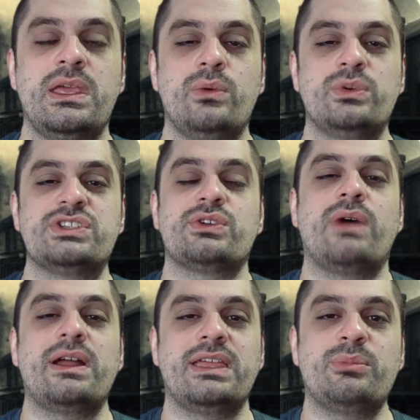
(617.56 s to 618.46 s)
which is sort of
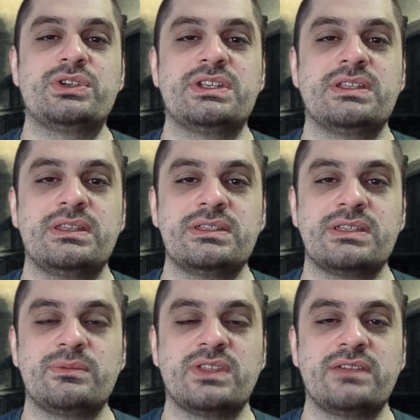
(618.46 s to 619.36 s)
why they get pushed into these
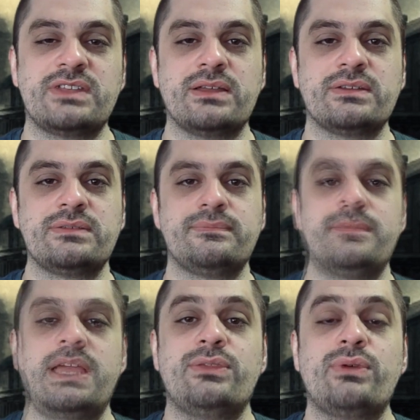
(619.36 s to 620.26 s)
types of lifestyles.
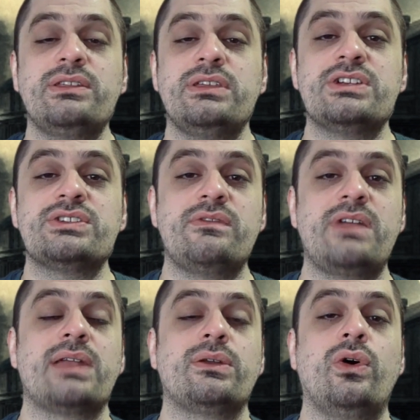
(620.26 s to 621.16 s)
And throughout the years, we've
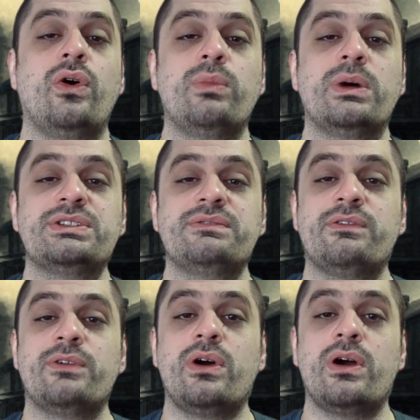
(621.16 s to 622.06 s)
gotten a whole bunch of
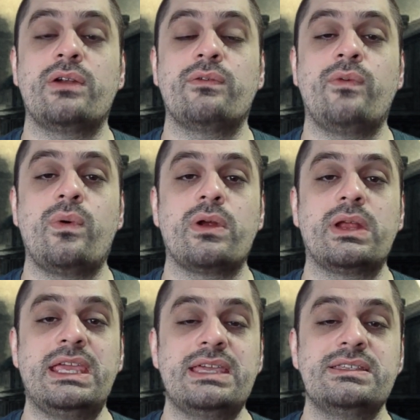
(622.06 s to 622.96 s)
different art for
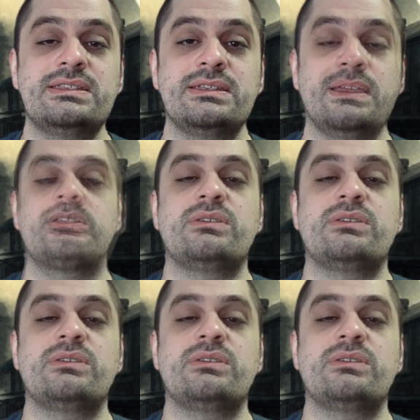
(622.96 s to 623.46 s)
kids, some